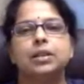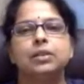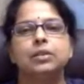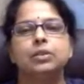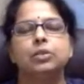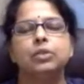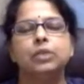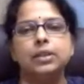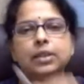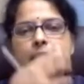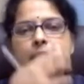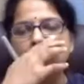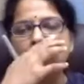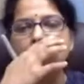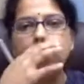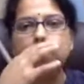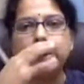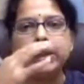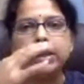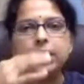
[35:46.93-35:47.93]
So this is
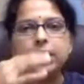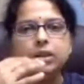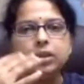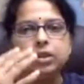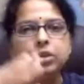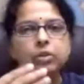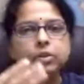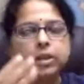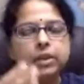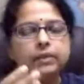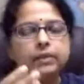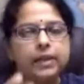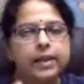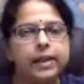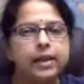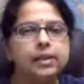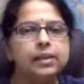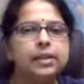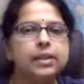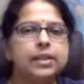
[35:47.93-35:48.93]
how one intuitively
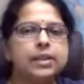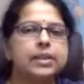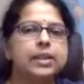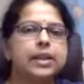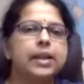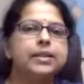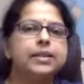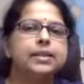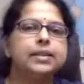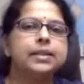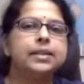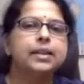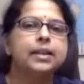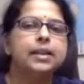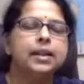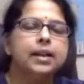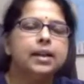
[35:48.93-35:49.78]
understands